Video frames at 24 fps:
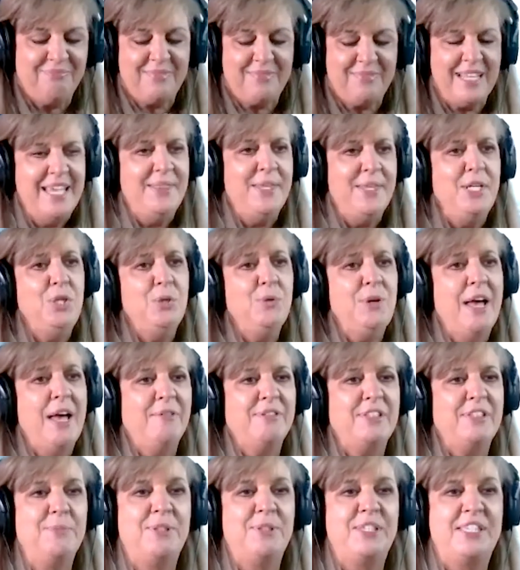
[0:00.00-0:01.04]
And then you have
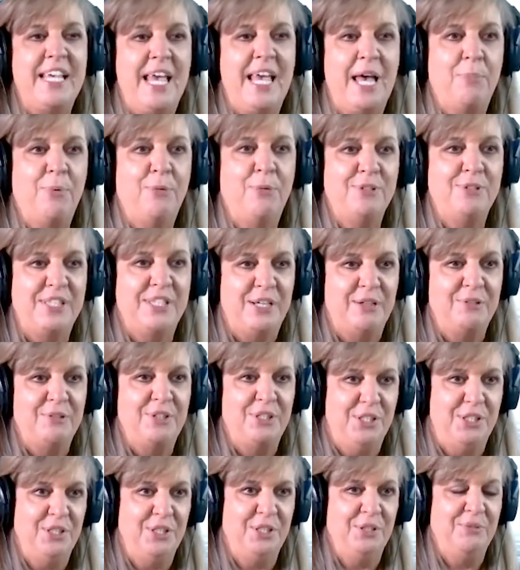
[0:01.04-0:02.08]
some samples there
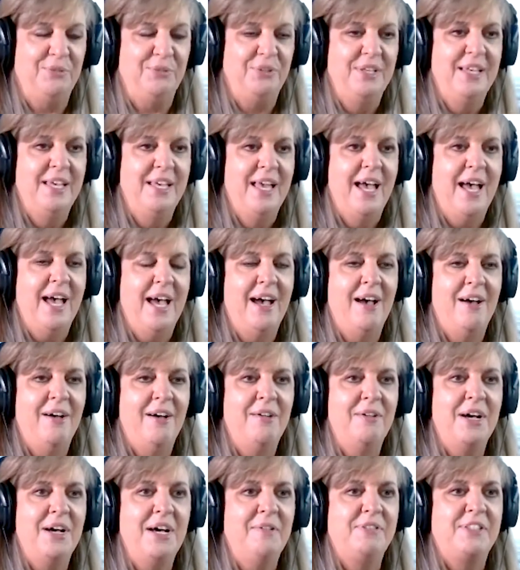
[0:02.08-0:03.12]
too
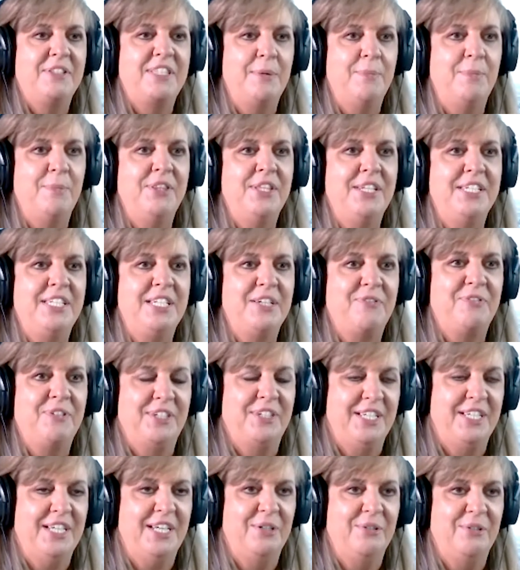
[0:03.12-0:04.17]
uh, of some of the different
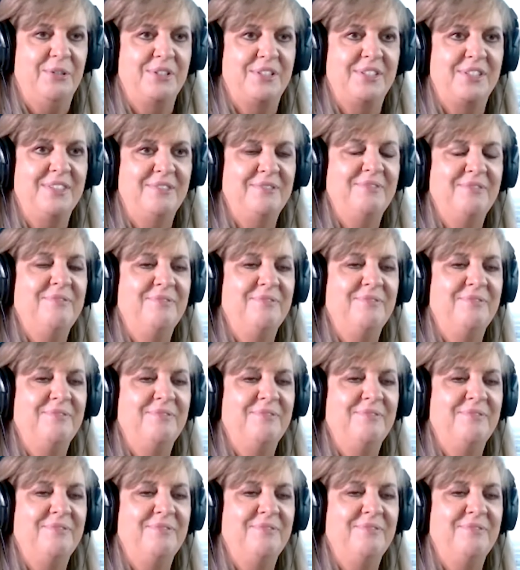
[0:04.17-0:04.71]
colors.